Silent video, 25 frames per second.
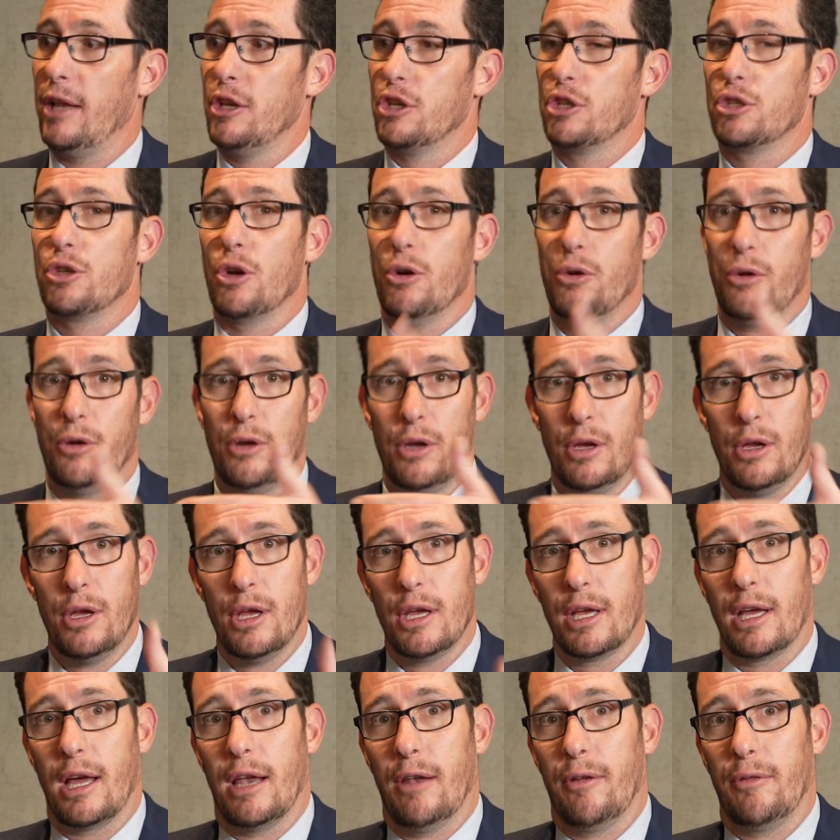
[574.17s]
and show
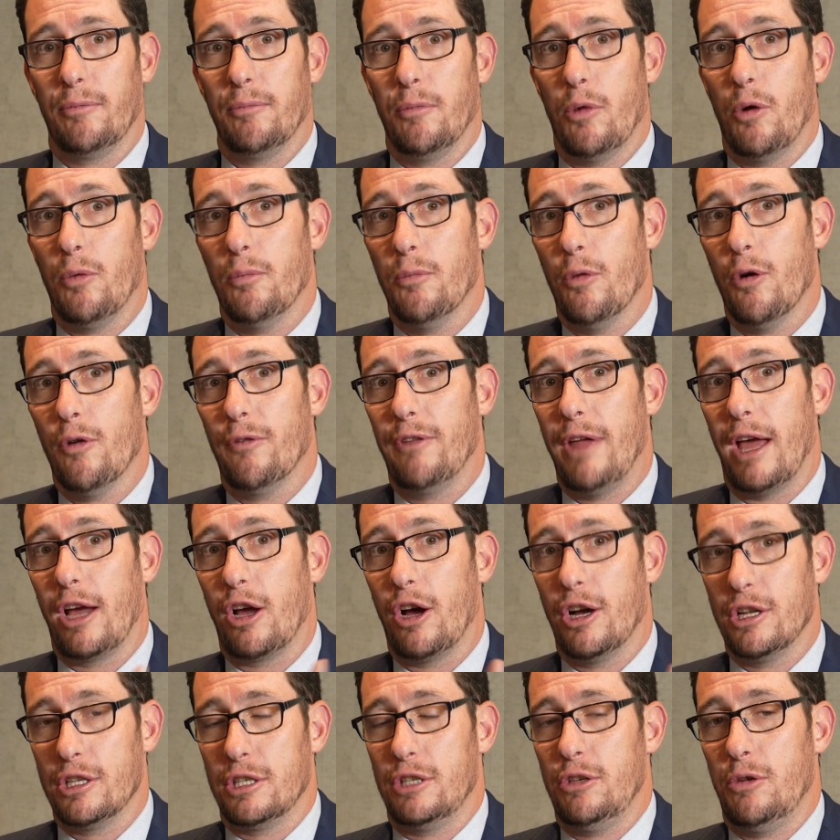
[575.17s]
kind of more more of that
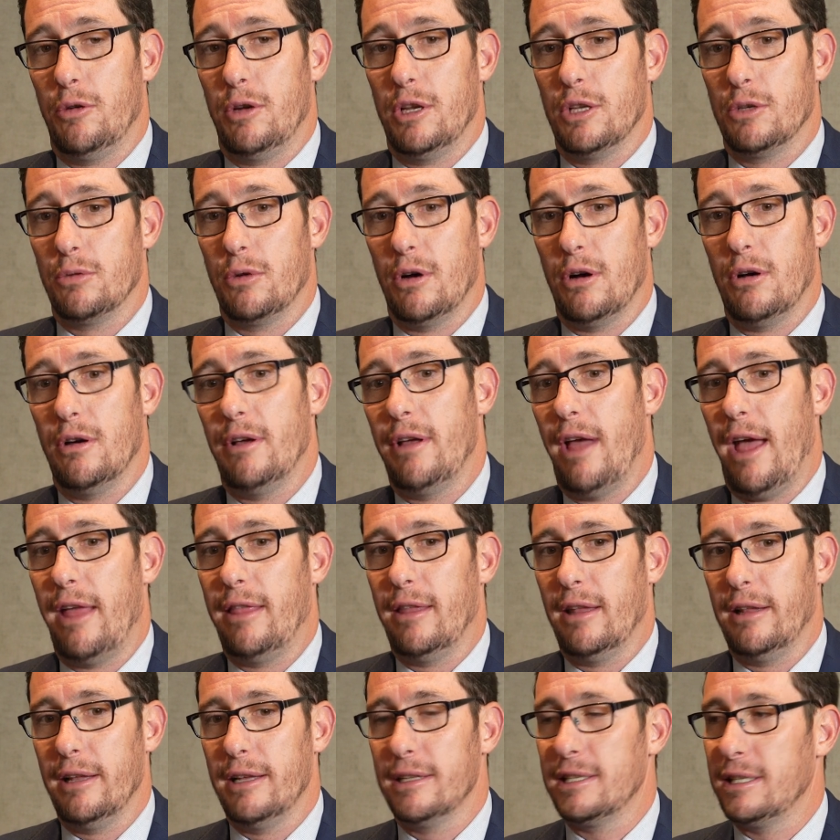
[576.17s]
continuity as well.
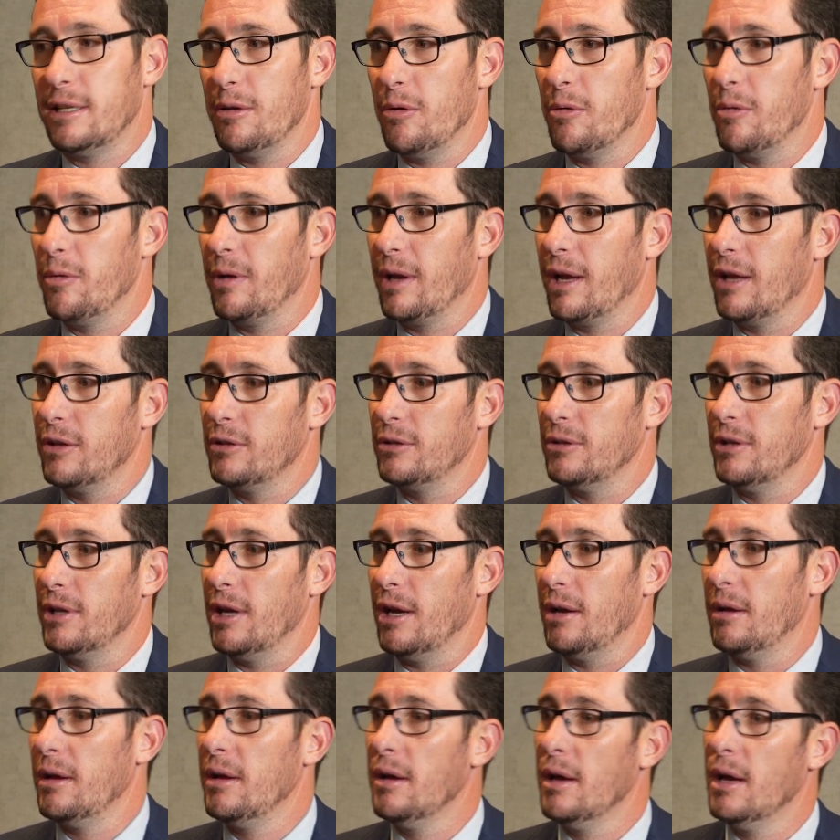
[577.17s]
And then let's see where we get to
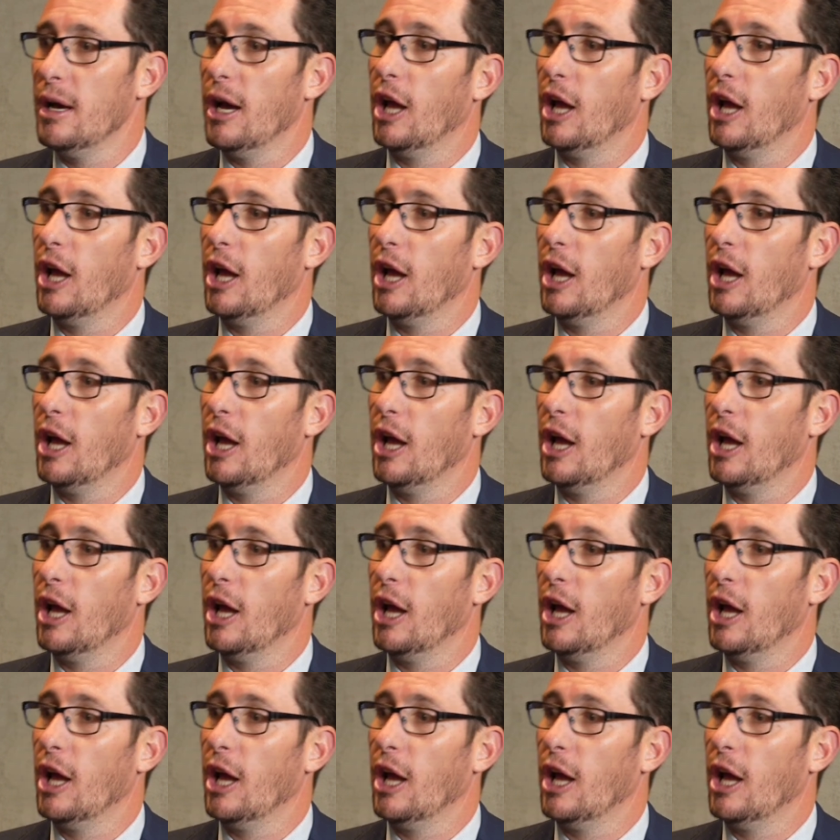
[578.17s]
there.